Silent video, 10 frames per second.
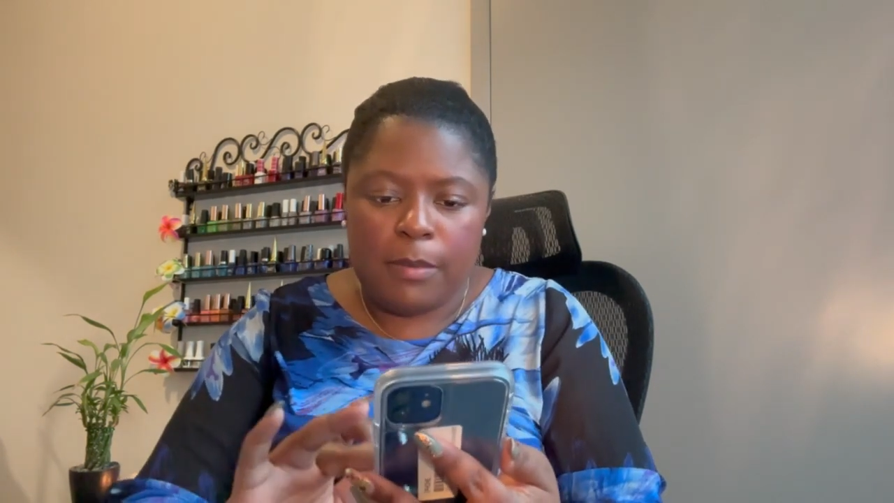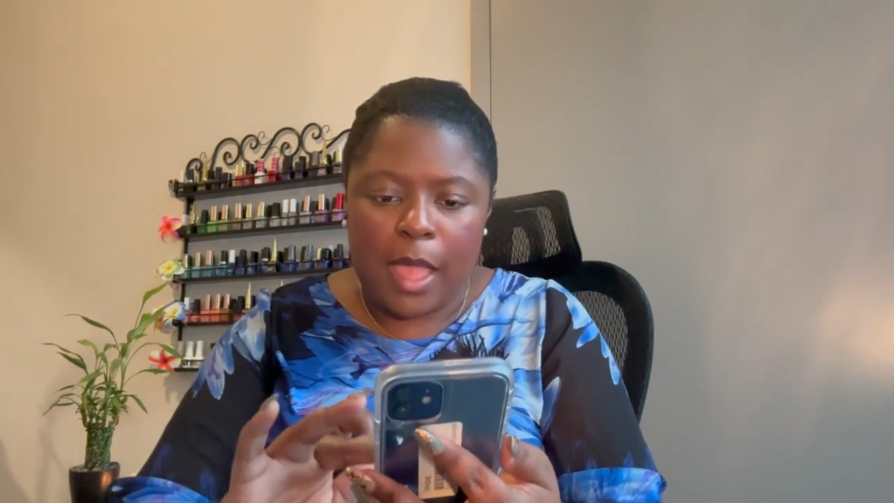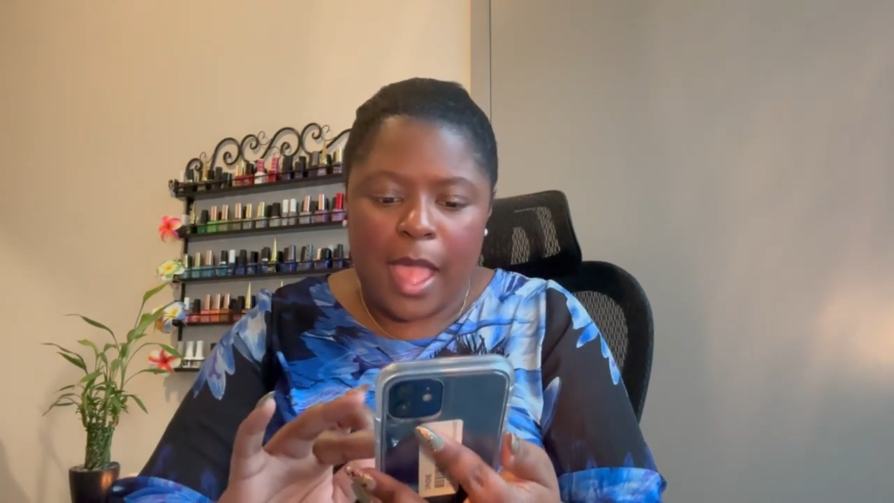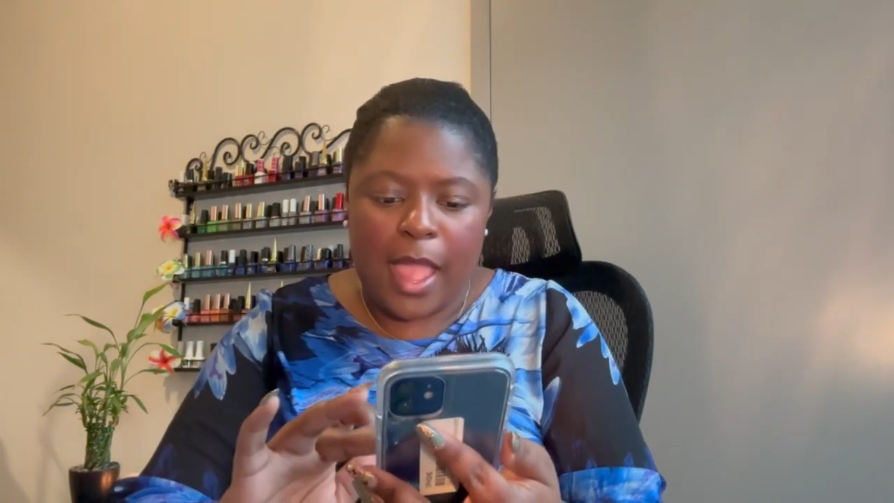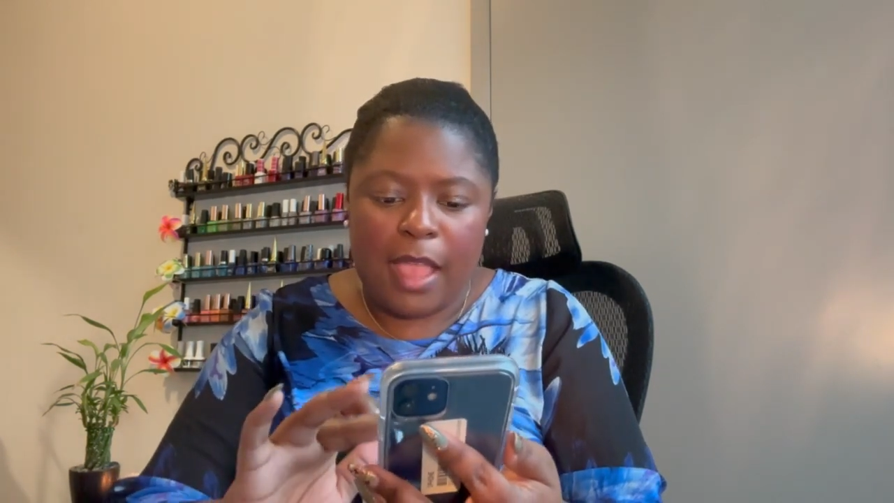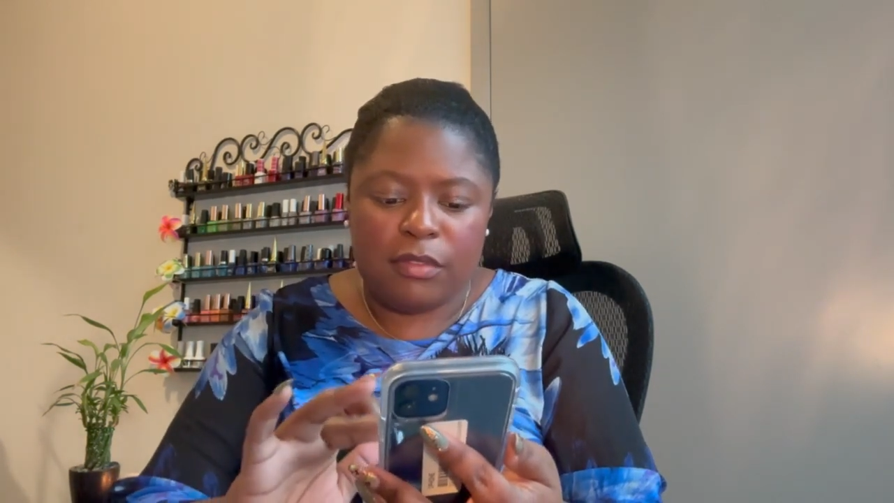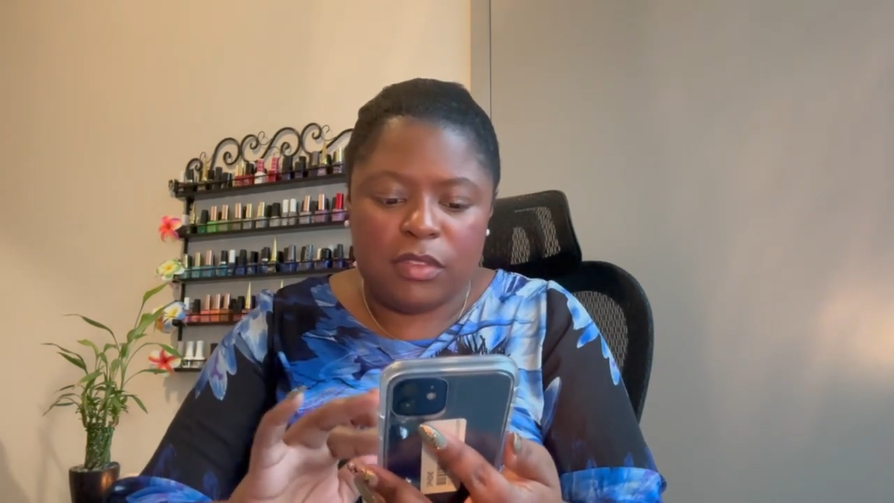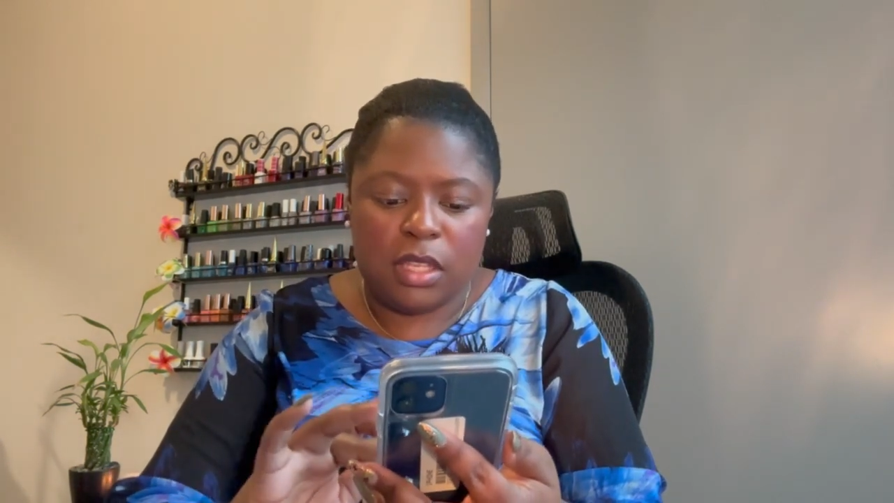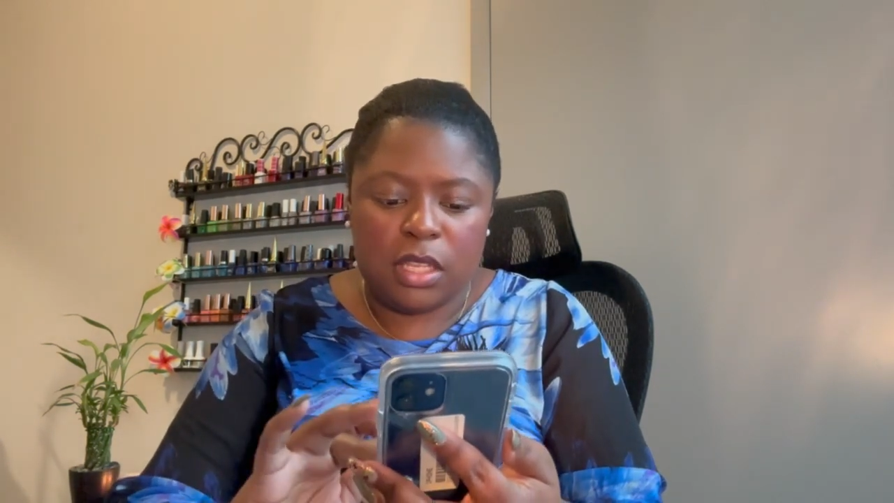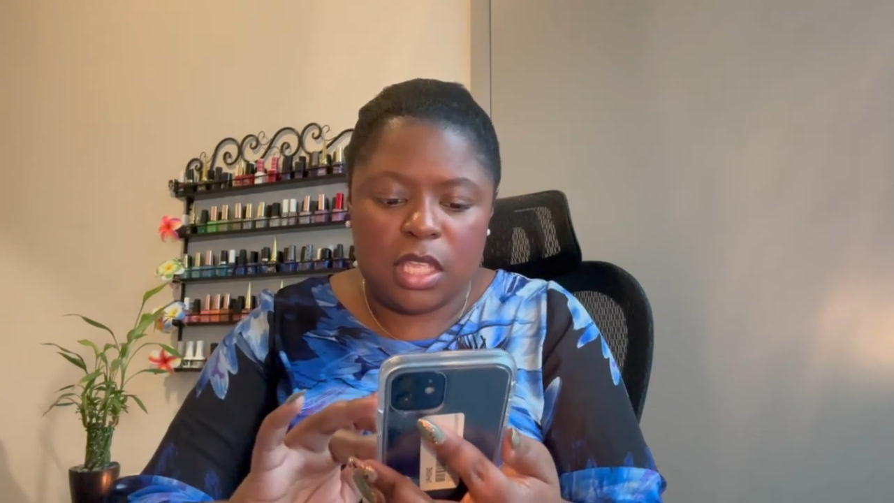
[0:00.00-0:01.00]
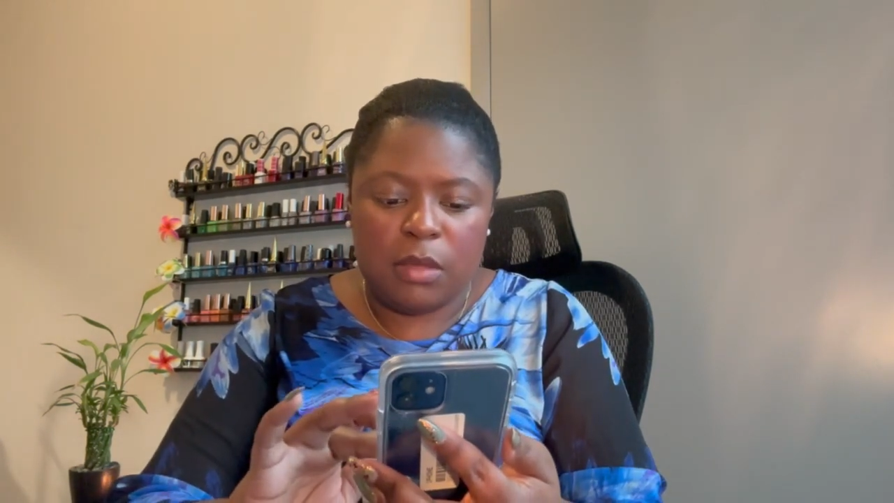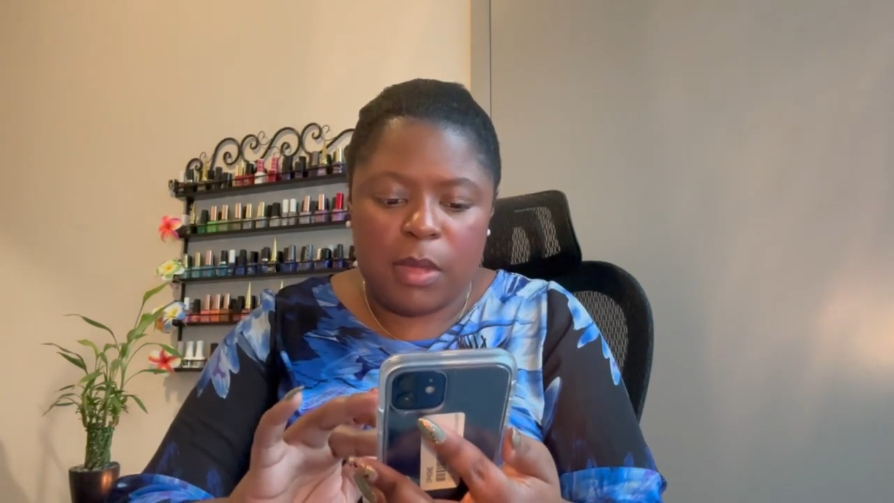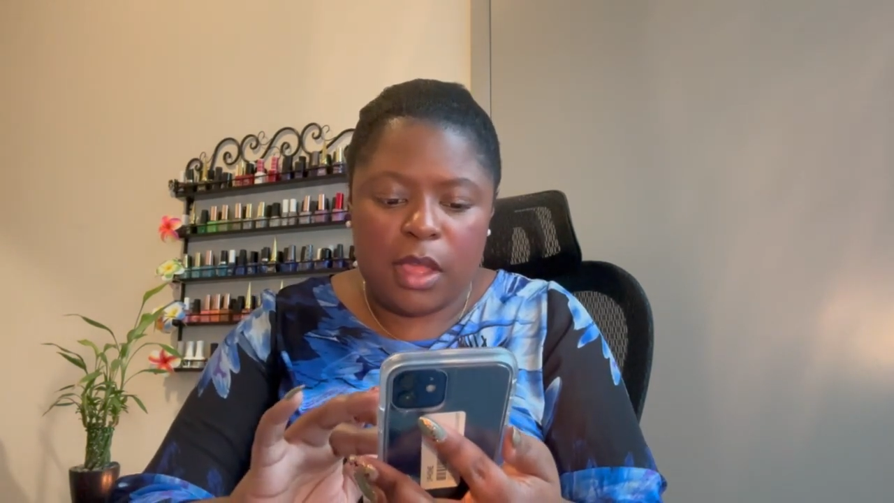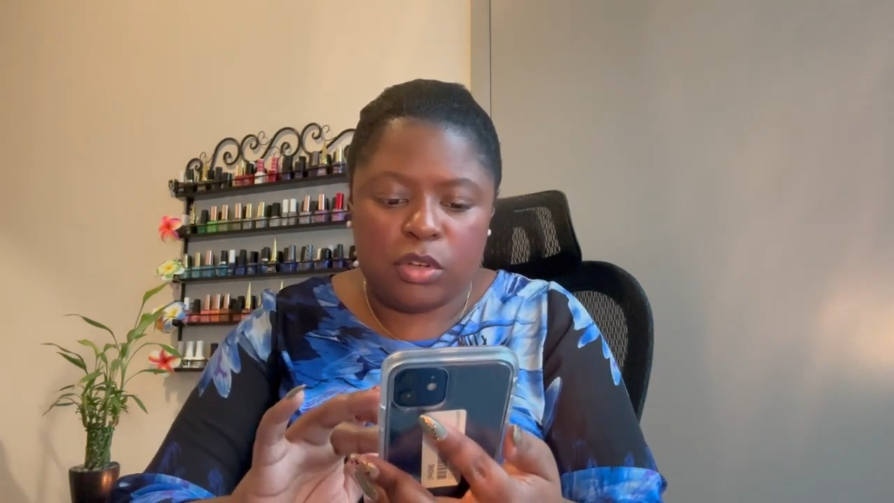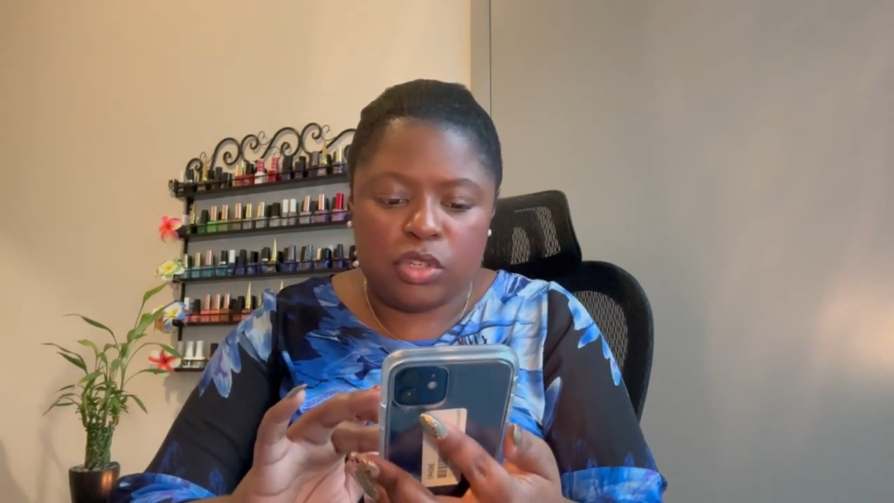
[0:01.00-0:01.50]
I have seen the key
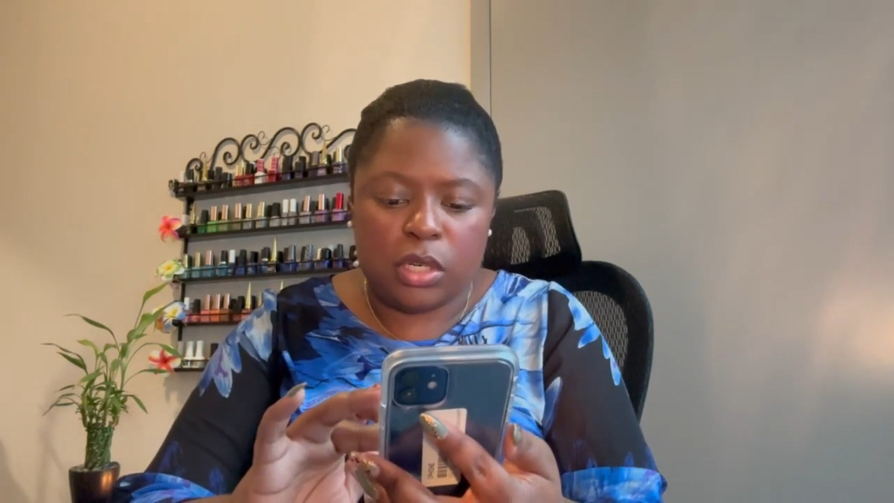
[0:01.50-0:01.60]
pouch